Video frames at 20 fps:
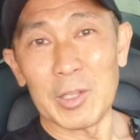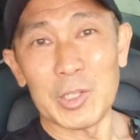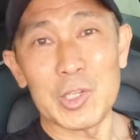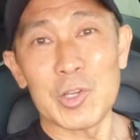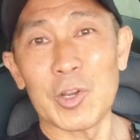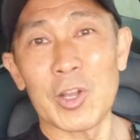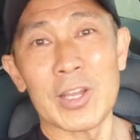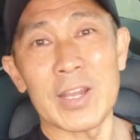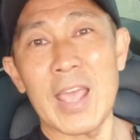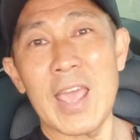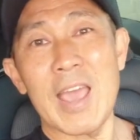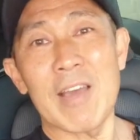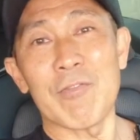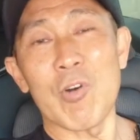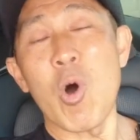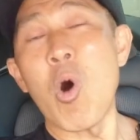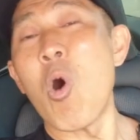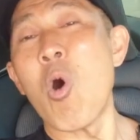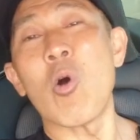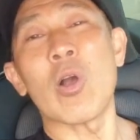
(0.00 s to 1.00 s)
you're going to have
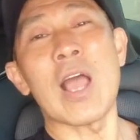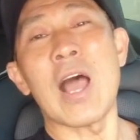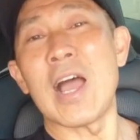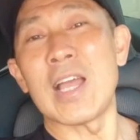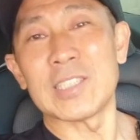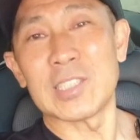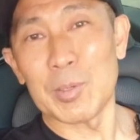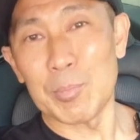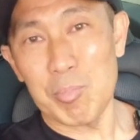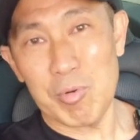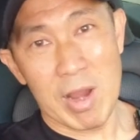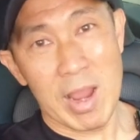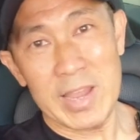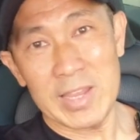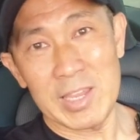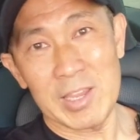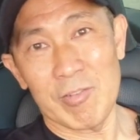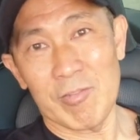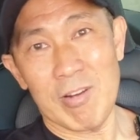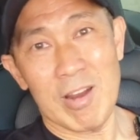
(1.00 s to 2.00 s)
all kinds of
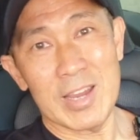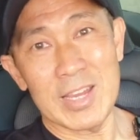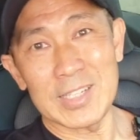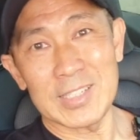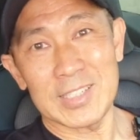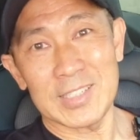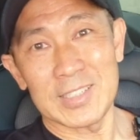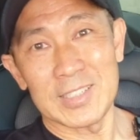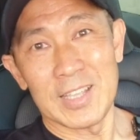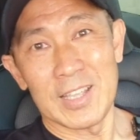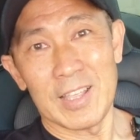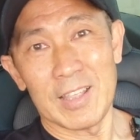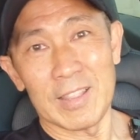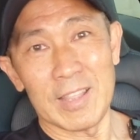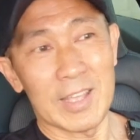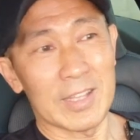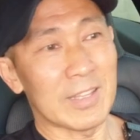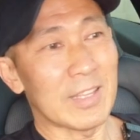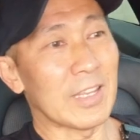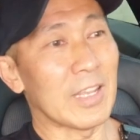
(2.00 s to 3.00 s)
bragging rights
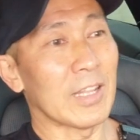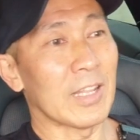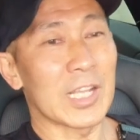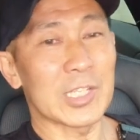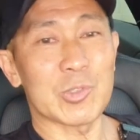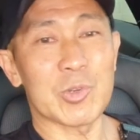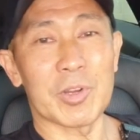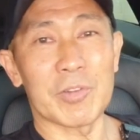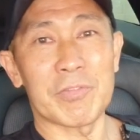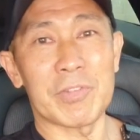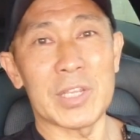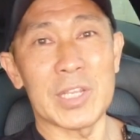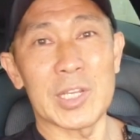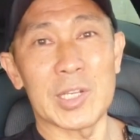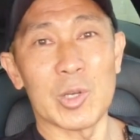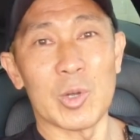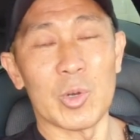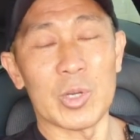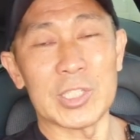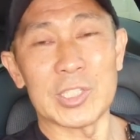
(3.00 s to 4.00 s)
that the electric
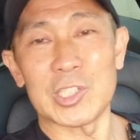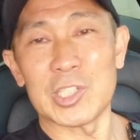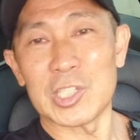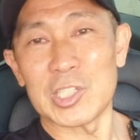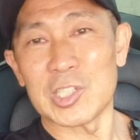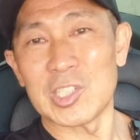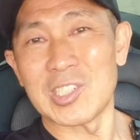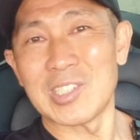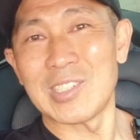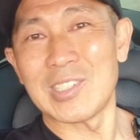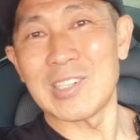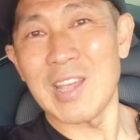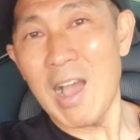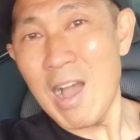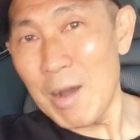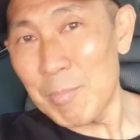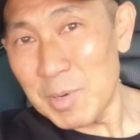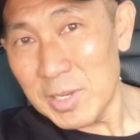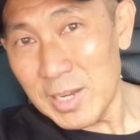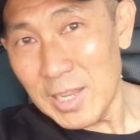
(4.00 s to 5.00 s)
vehicle is just
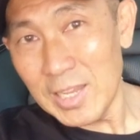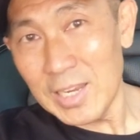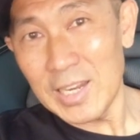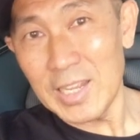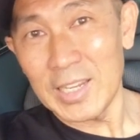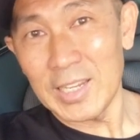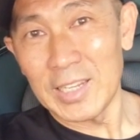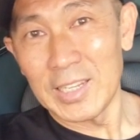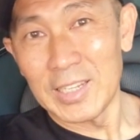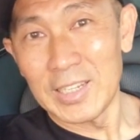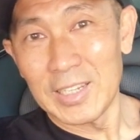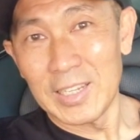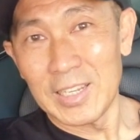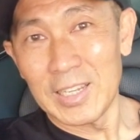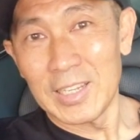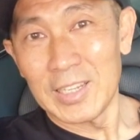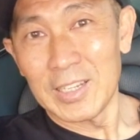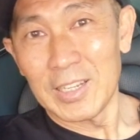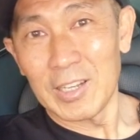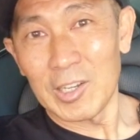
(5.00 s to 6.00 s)
dominating
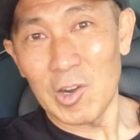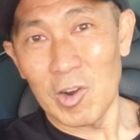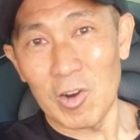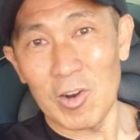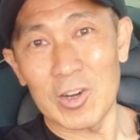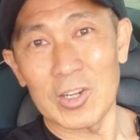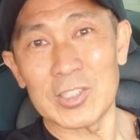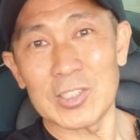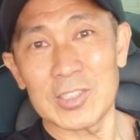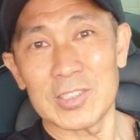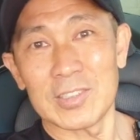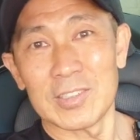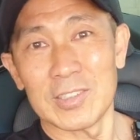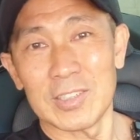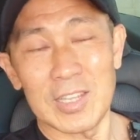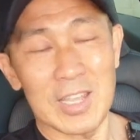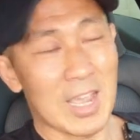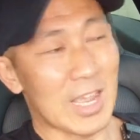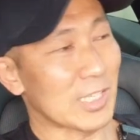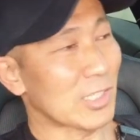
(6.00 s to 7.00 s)
cars,
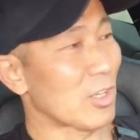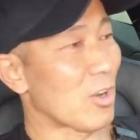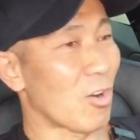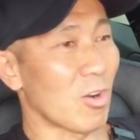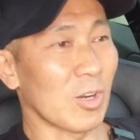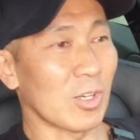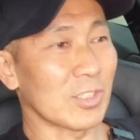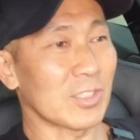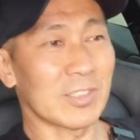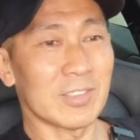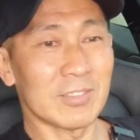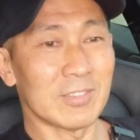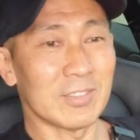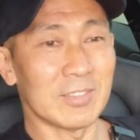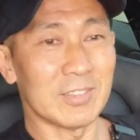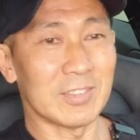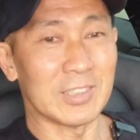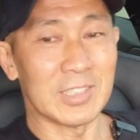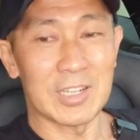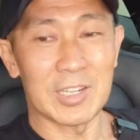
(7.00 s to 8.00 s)
gas cars.
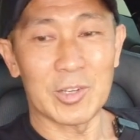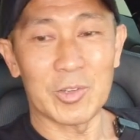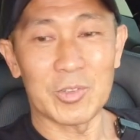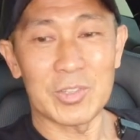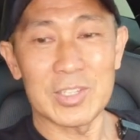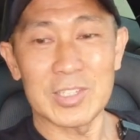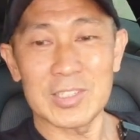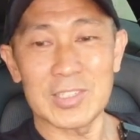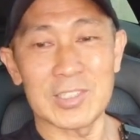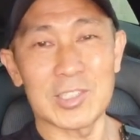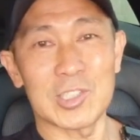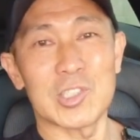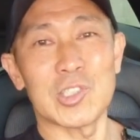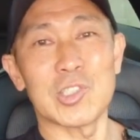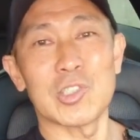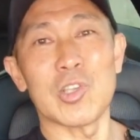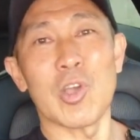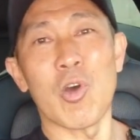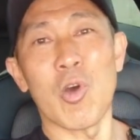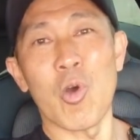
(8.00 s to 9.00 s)
You know, this is
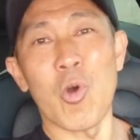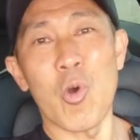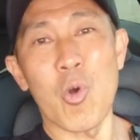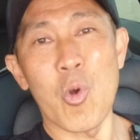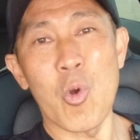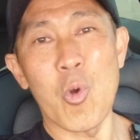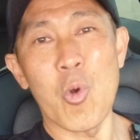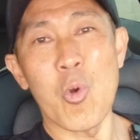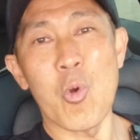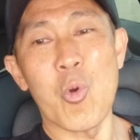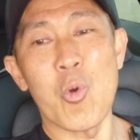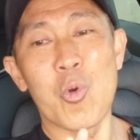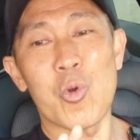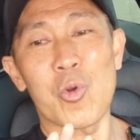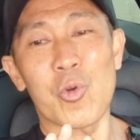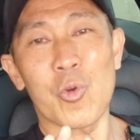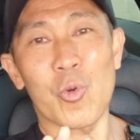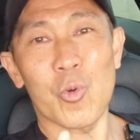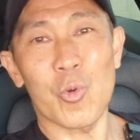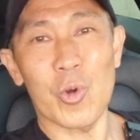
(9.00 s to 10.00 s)
so
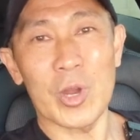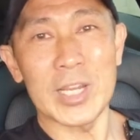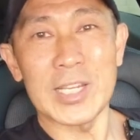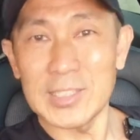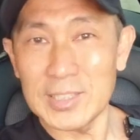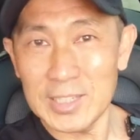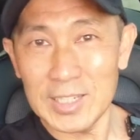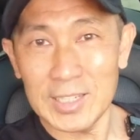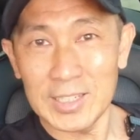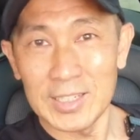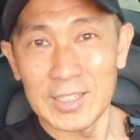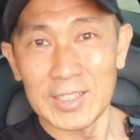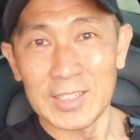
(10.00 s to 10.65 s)
crazy.